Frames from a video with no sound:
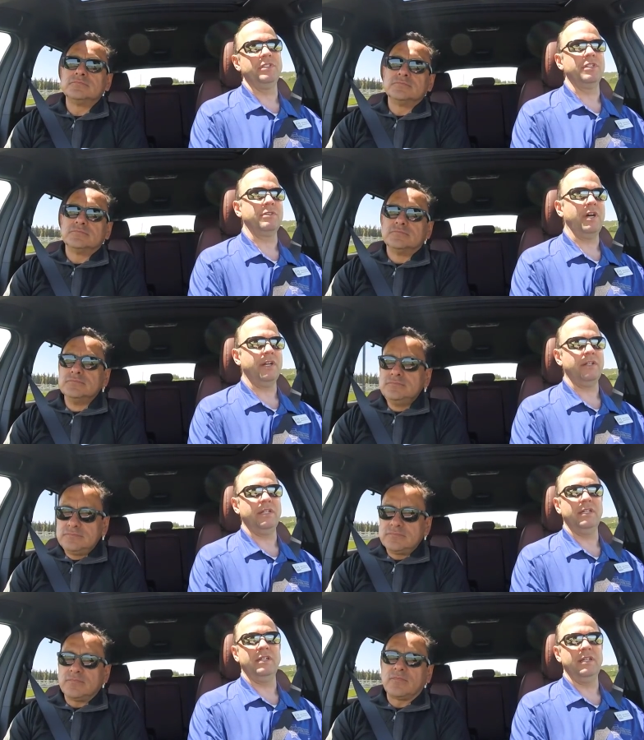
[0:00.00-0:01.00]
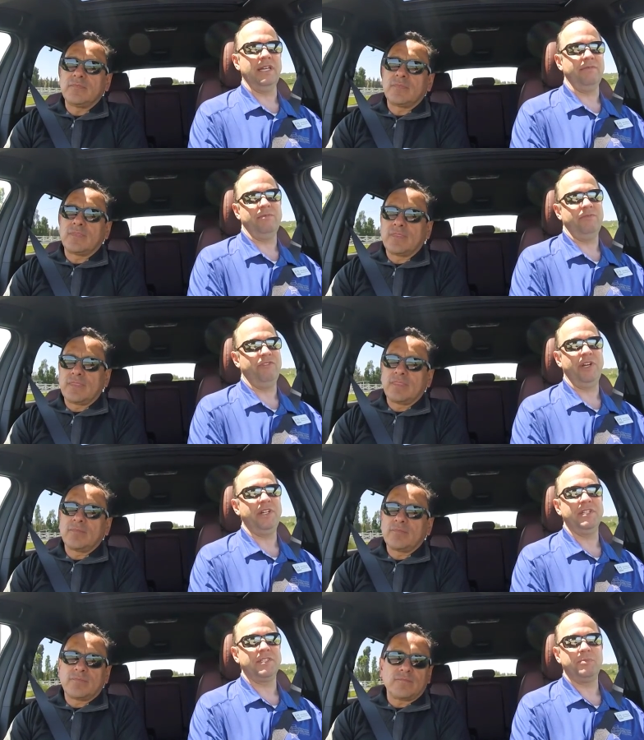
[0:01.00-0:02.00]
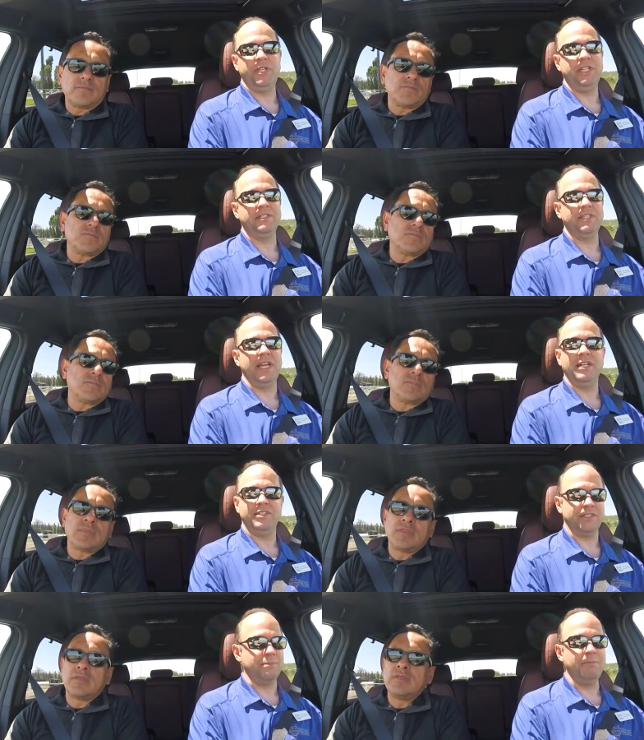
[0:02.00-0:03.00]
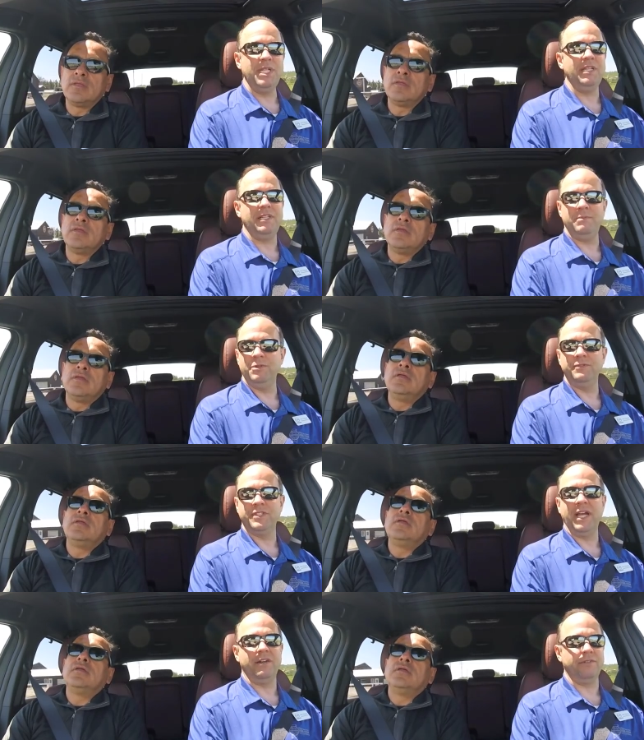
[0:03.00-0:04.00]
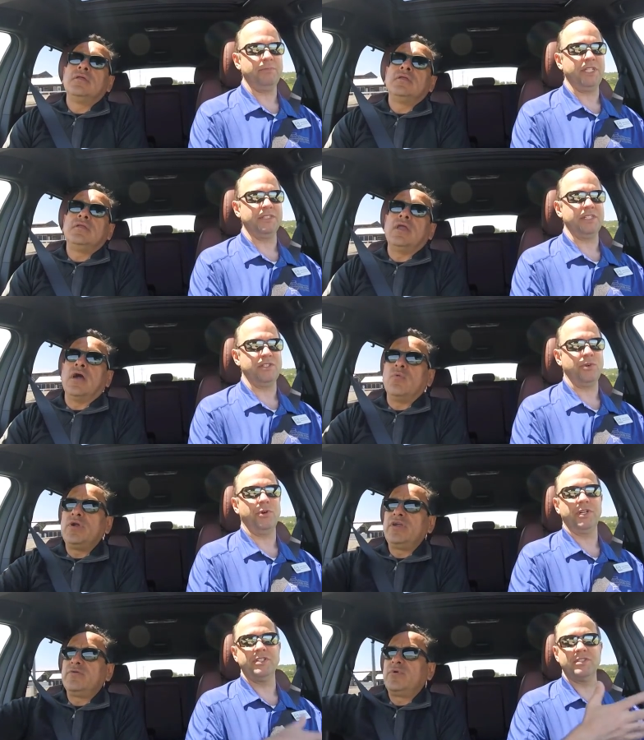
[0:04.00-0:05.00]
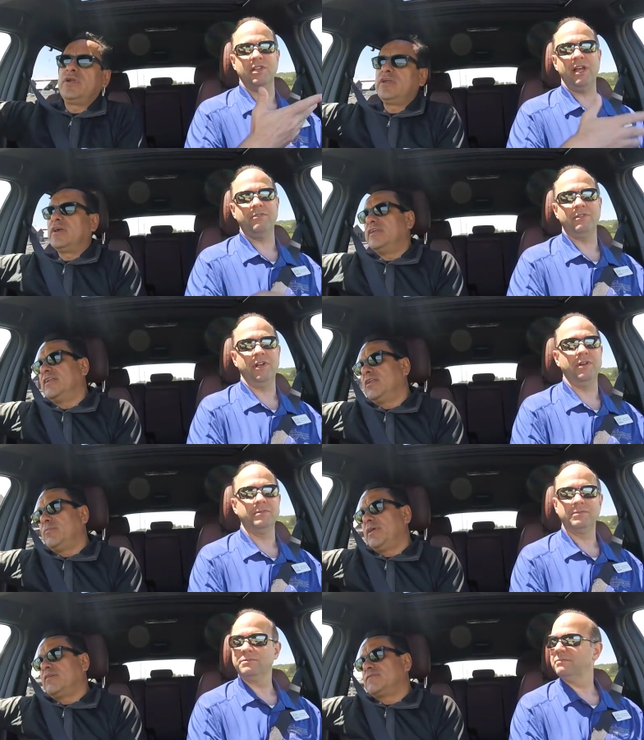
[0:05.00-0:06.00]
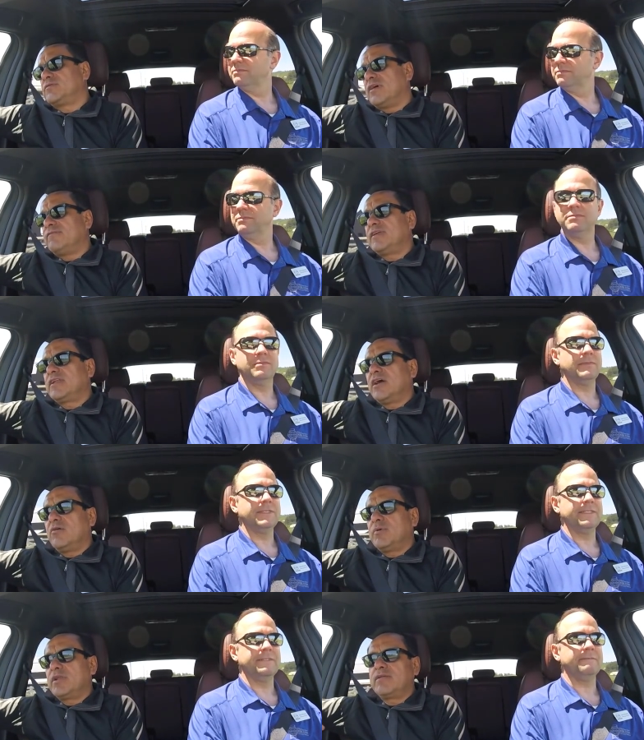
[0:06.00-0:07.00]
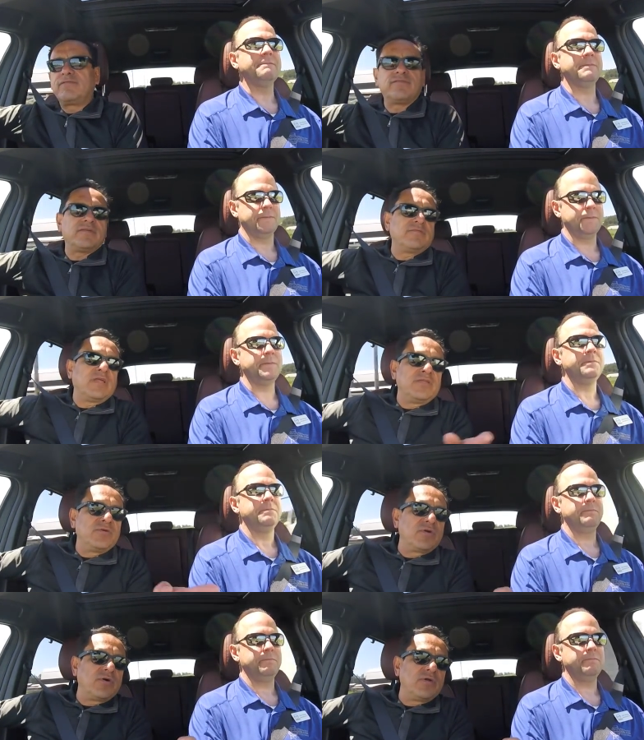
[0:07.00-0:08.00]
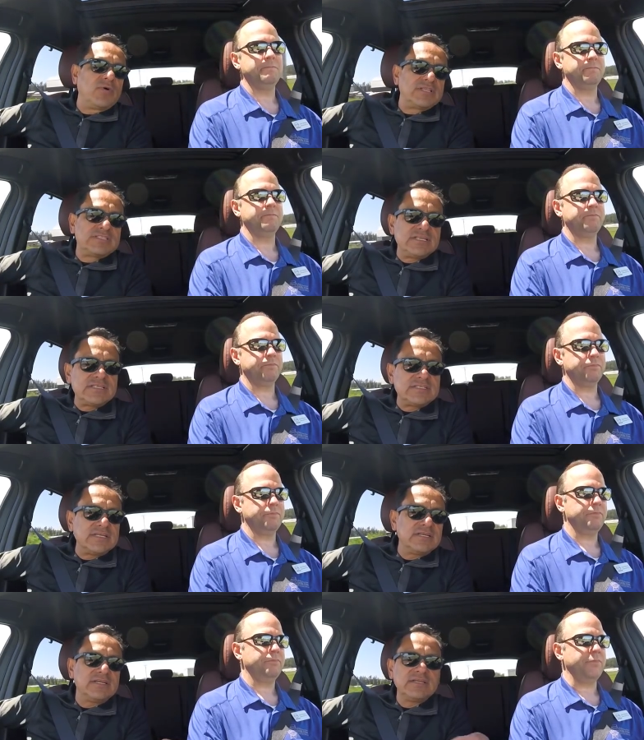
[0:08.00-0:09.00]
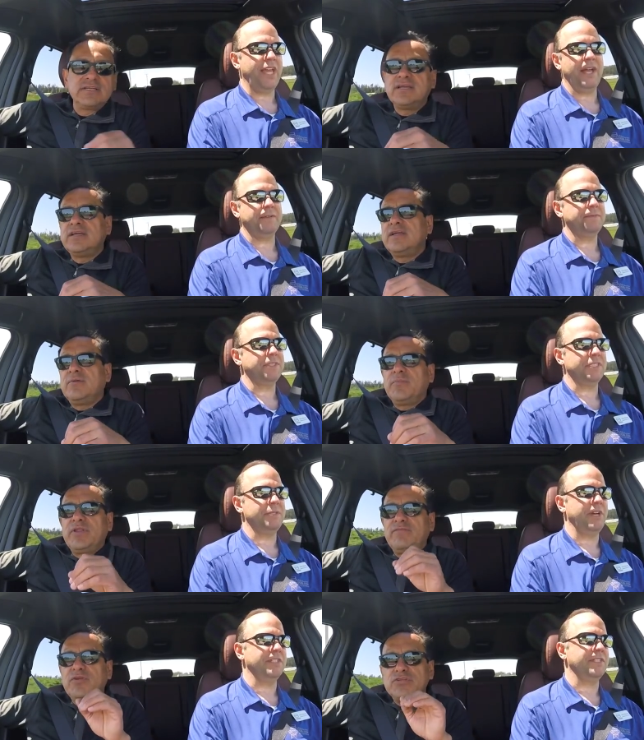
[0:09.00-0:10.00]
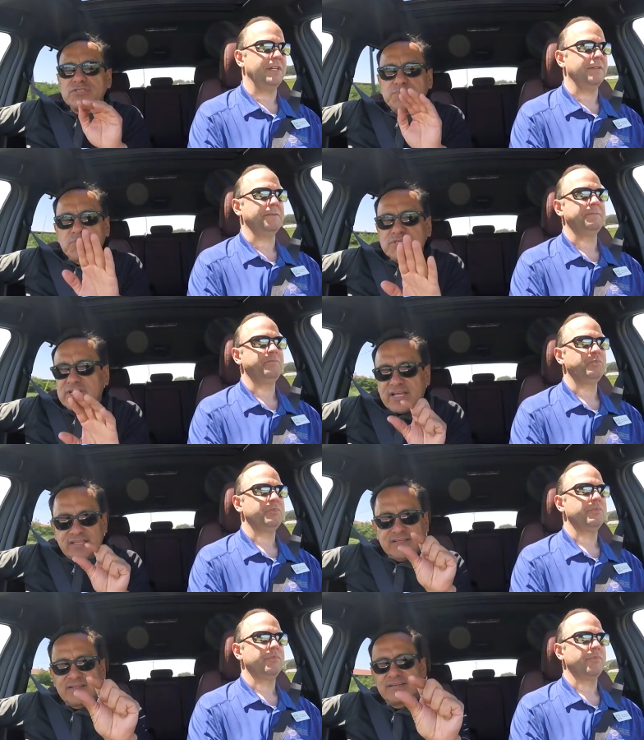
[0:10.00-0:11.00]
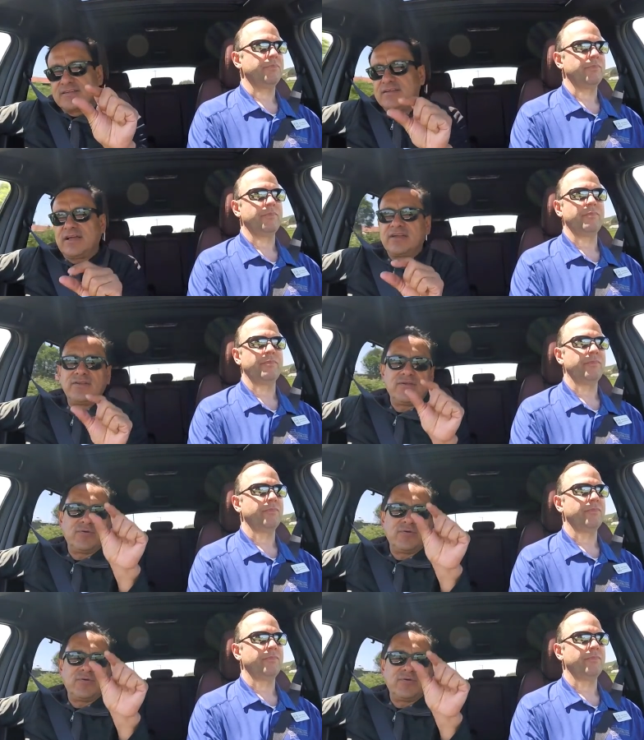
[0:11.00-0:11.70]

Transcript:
Speaker 1: into the throttle uh, at various speeds and it just immediately moves out because yeah, we're, we're hearing low. a little bit
Speaker 2: of traffic now, but if and you're going what 60? Yeah, 60 But if you just hour. push like I don't